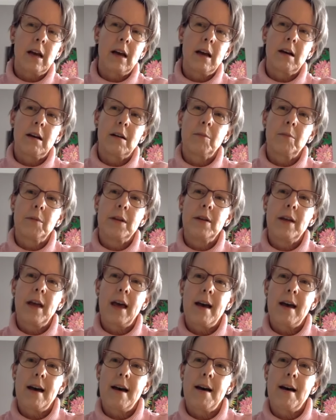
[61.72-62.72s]
Uh, we
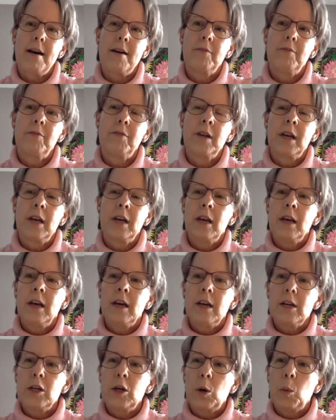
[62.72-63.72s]
have
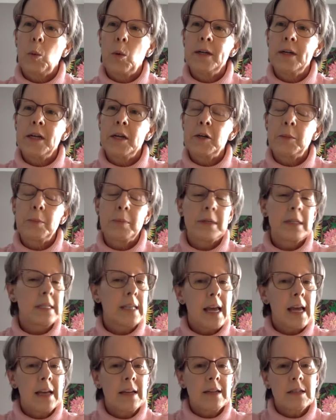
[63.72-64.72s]
your
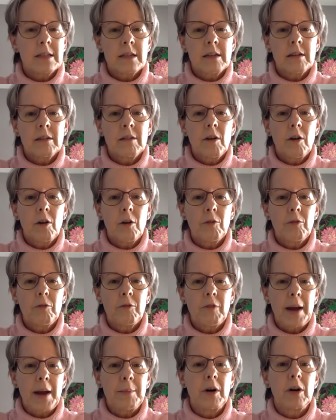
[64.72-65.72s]
100%
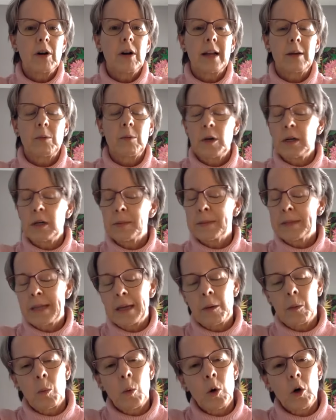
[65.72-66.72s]
fiber, like
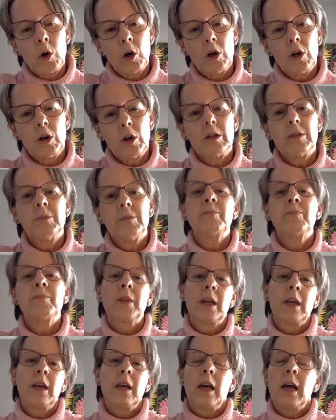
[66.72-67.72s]
100% wool,
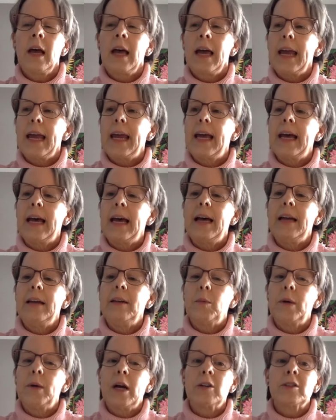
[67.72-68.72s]

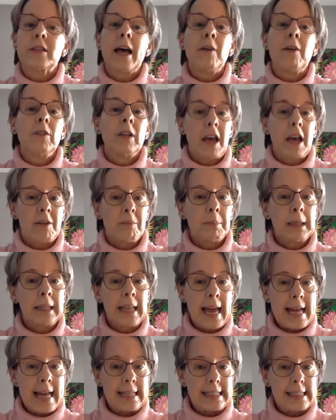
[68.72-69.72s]
and we also have a lot of
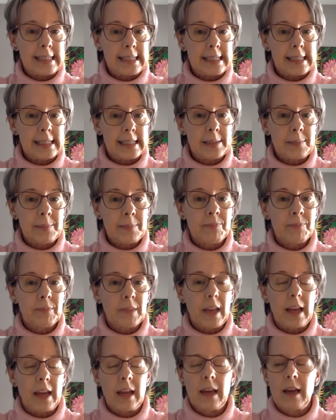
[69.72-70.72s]
blends.
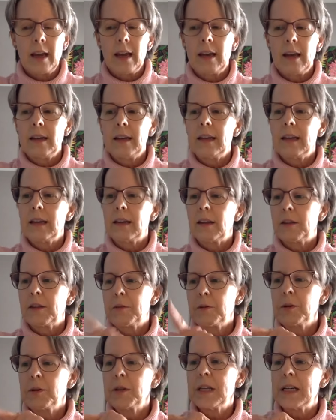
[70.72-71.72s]
And
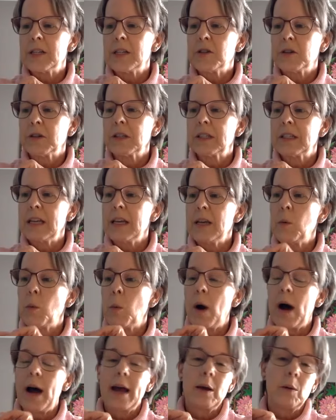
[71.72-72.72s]
through this, you'll see
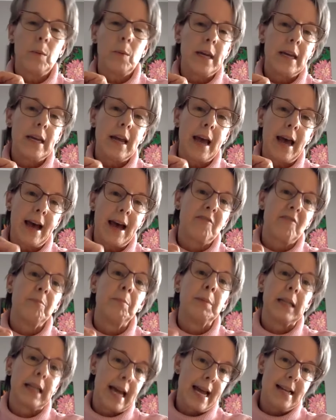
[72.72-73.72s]
why we
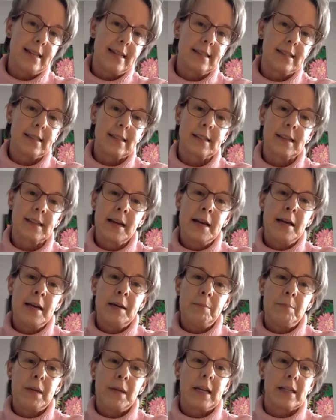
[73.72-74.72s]
have blends
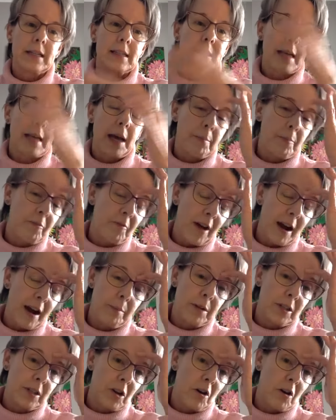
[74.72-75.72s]
because some
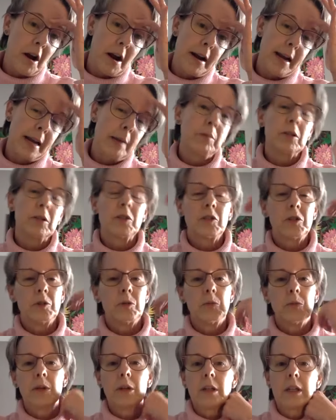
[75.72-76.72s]
fibers are not able
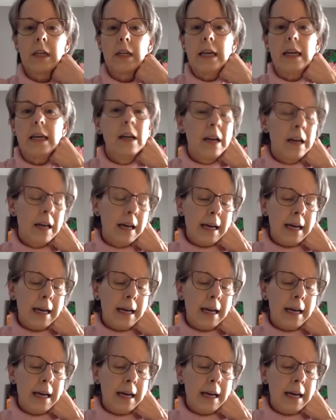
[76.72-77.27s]
to really